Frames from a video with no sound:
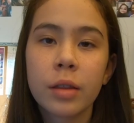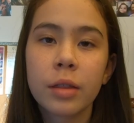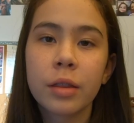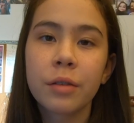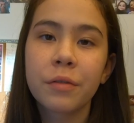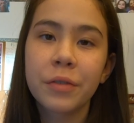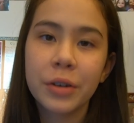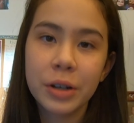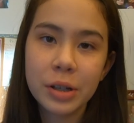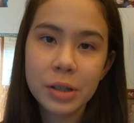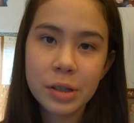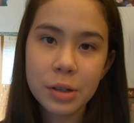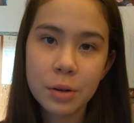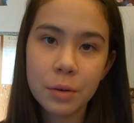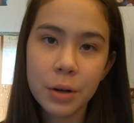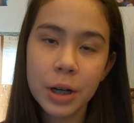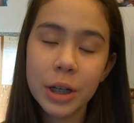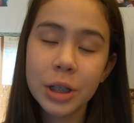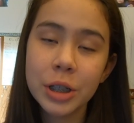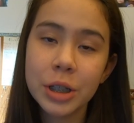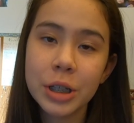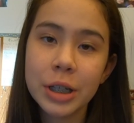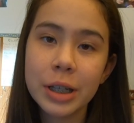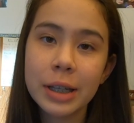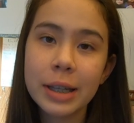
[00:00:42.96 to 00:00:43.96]
The first
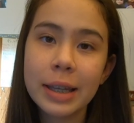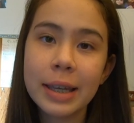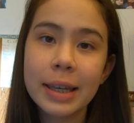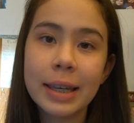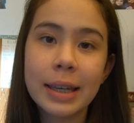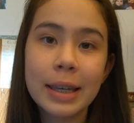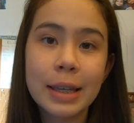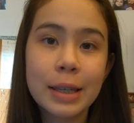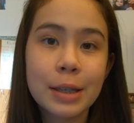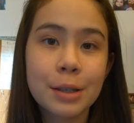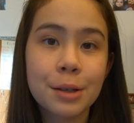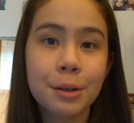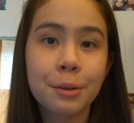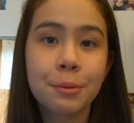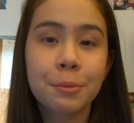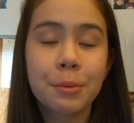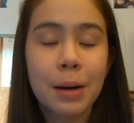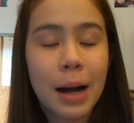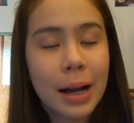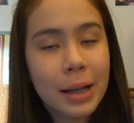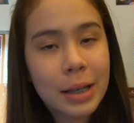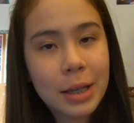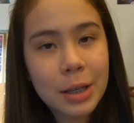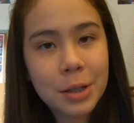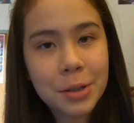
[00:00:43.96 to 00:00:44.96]
question is,
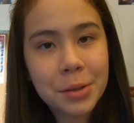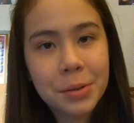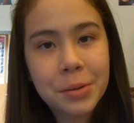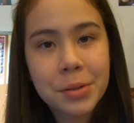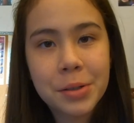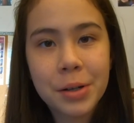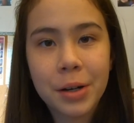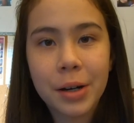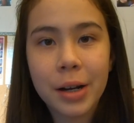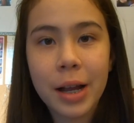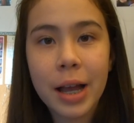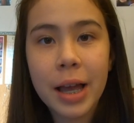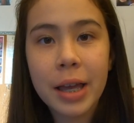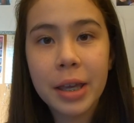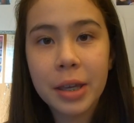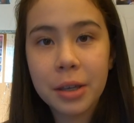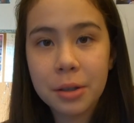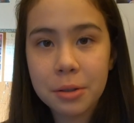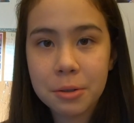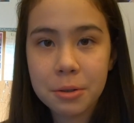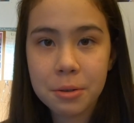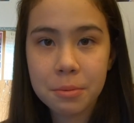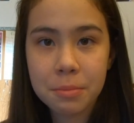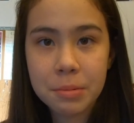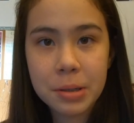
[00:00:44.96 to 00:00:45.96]
why did you start a
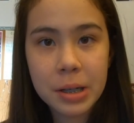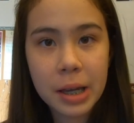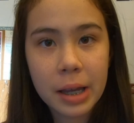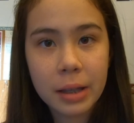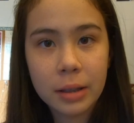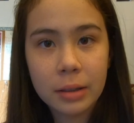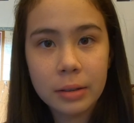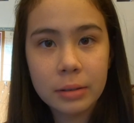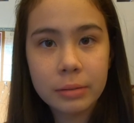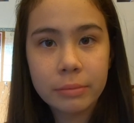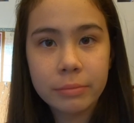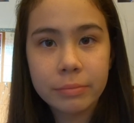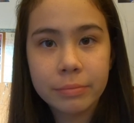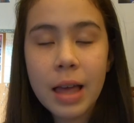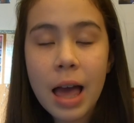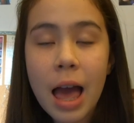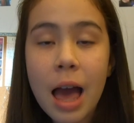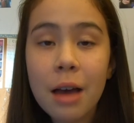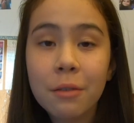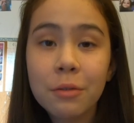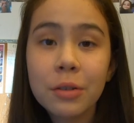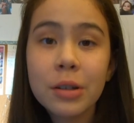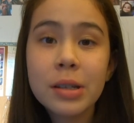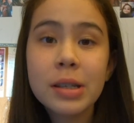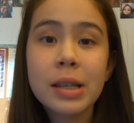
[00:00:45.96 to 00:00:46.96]
YouTube channel?
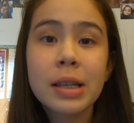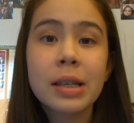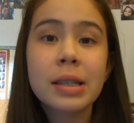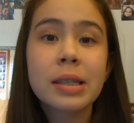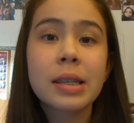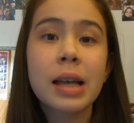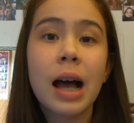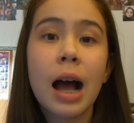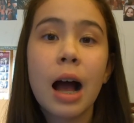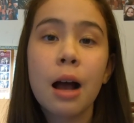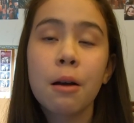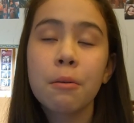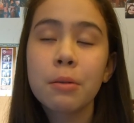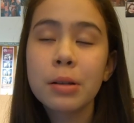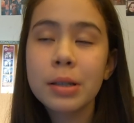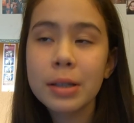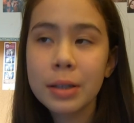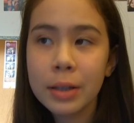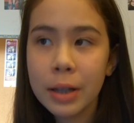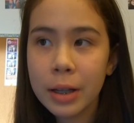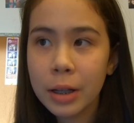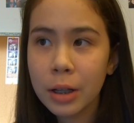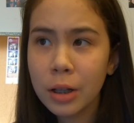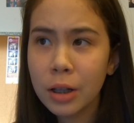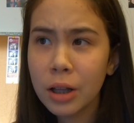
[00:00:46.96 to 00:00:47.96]
Ever since I was
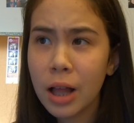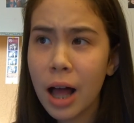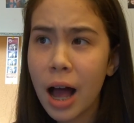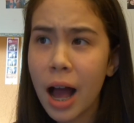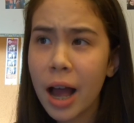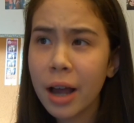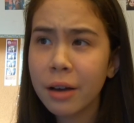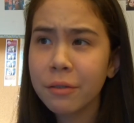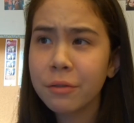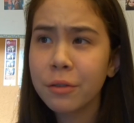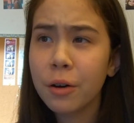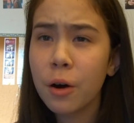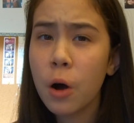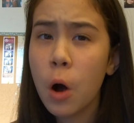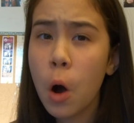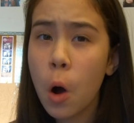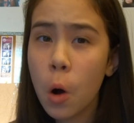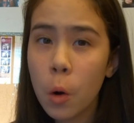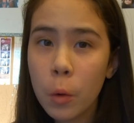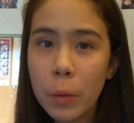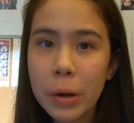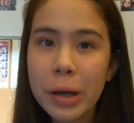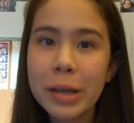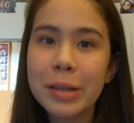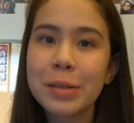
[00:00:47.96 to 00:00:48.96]
little, I have
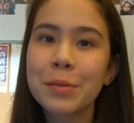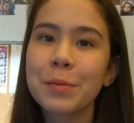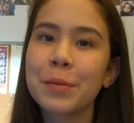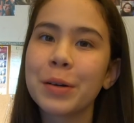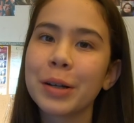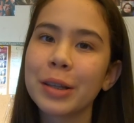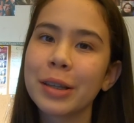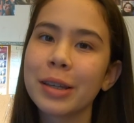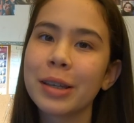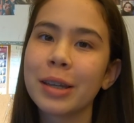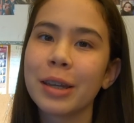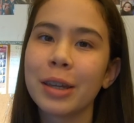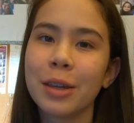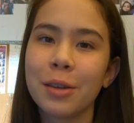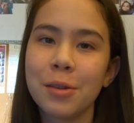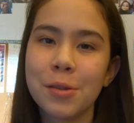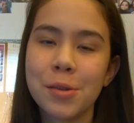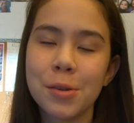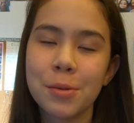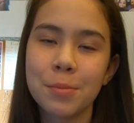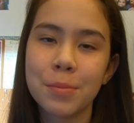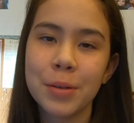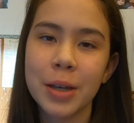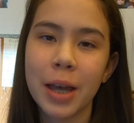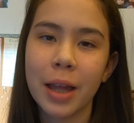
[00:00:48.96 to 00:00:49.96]
always wanted a
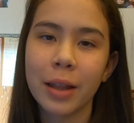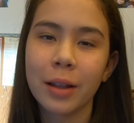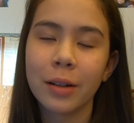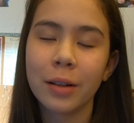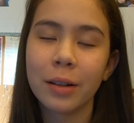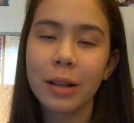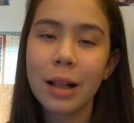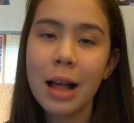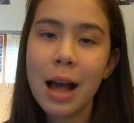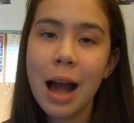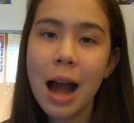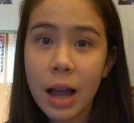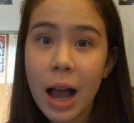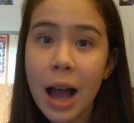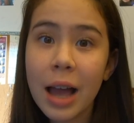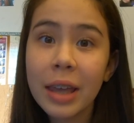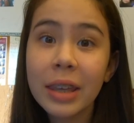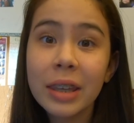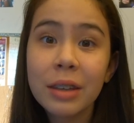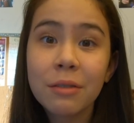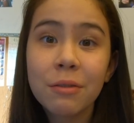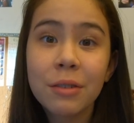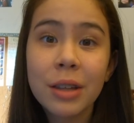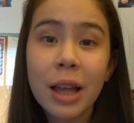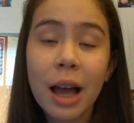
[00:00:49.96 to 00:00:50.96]
YouTube channel. I
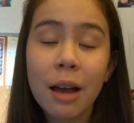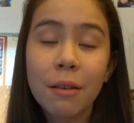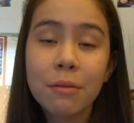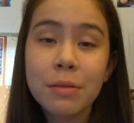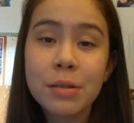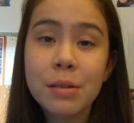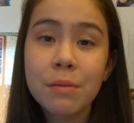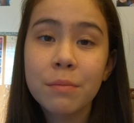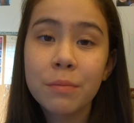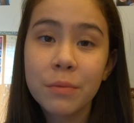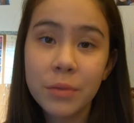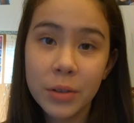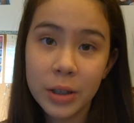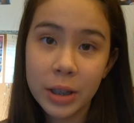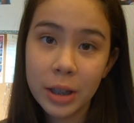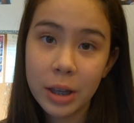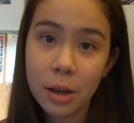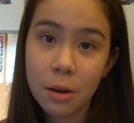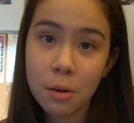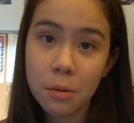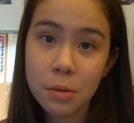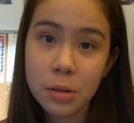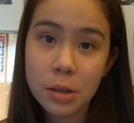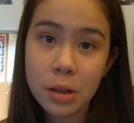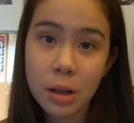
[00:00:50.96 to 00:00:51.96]
even have some
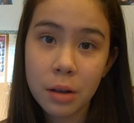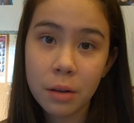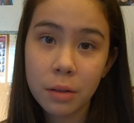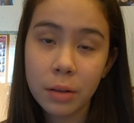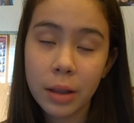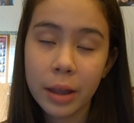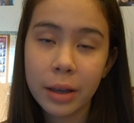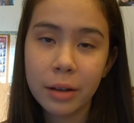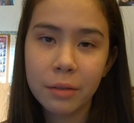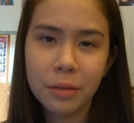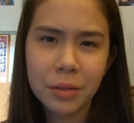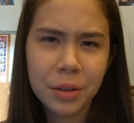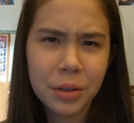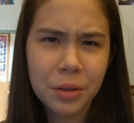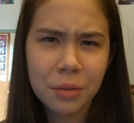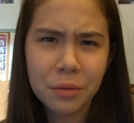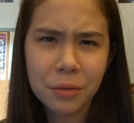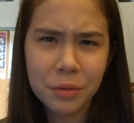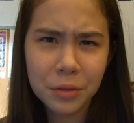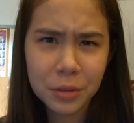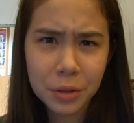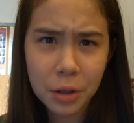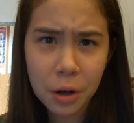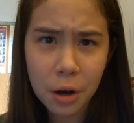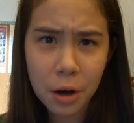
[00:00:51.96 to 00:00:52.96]
videos, like little
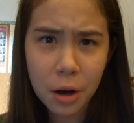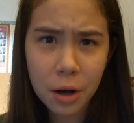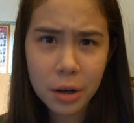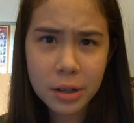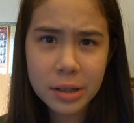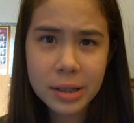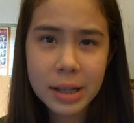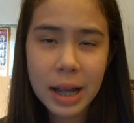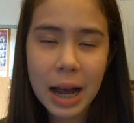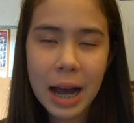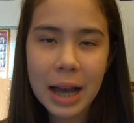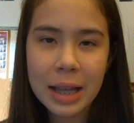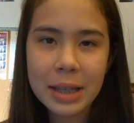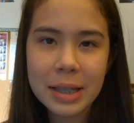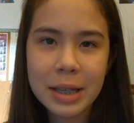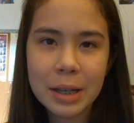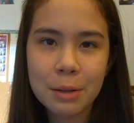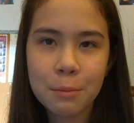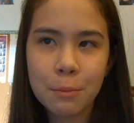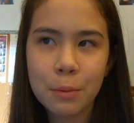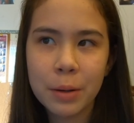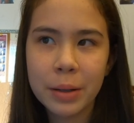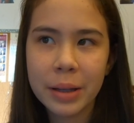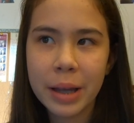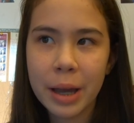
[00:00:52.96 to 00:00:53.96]
vlogs that I
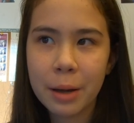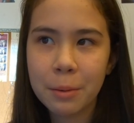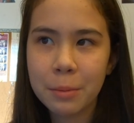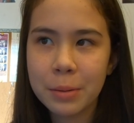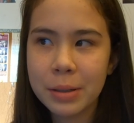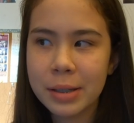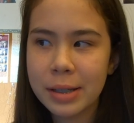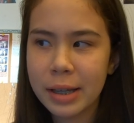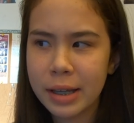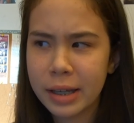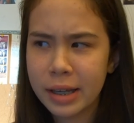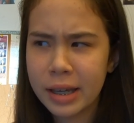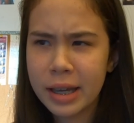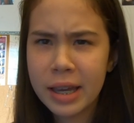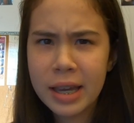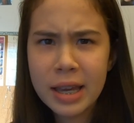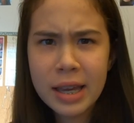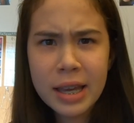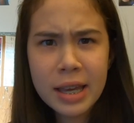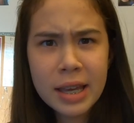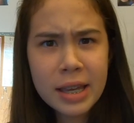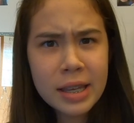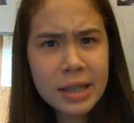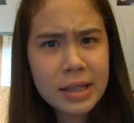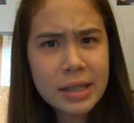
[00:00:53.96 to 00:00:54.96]
did when I was like
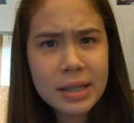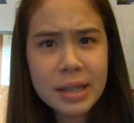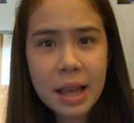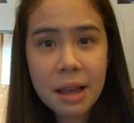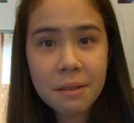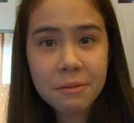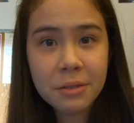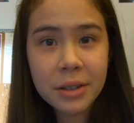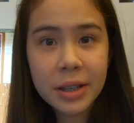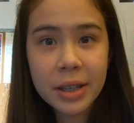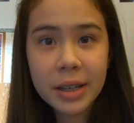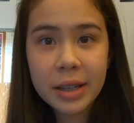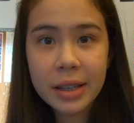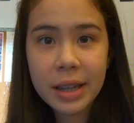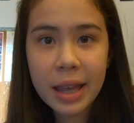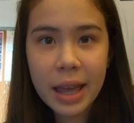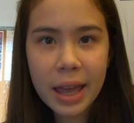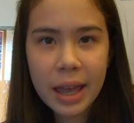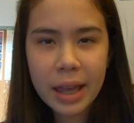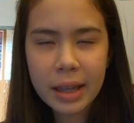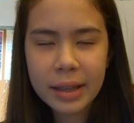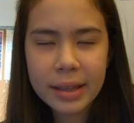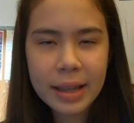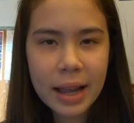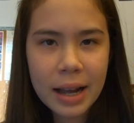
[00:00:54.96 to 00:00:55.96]
7,
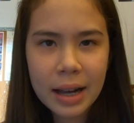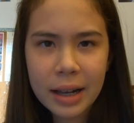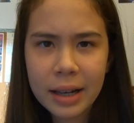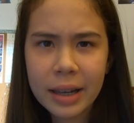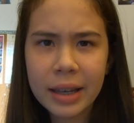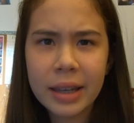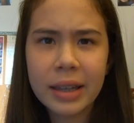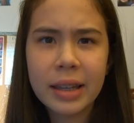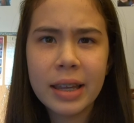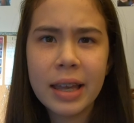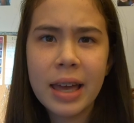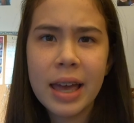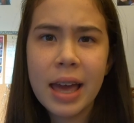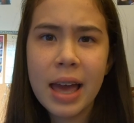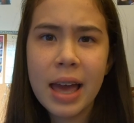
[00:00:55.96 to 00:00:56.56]
8, 9.